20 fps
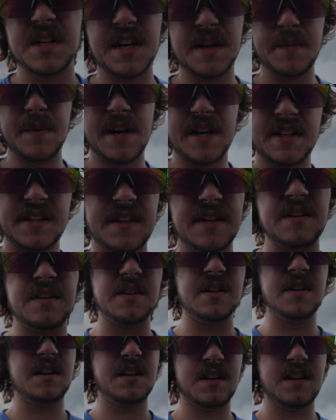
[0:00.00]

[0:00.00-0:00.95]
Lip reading: I get back there.